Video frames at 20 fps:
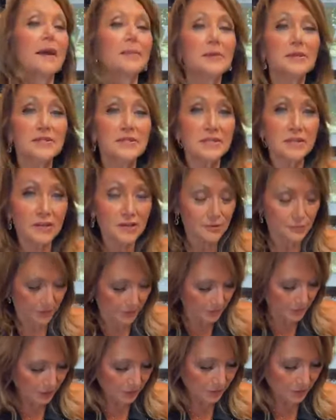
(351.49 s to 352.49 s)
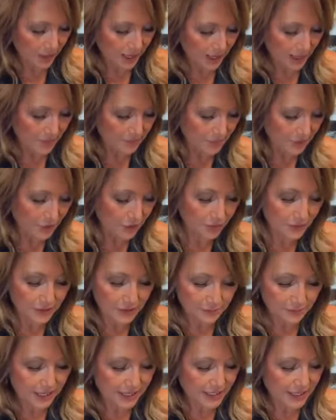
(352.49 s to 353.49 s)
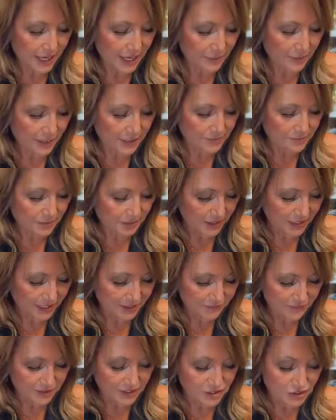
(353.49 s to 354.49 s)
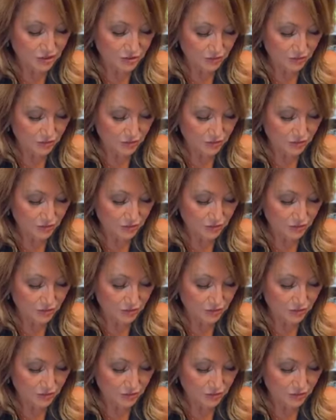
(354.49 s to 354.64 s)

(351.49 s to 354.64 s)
I'm using our grip and grab. Currently right now, I believe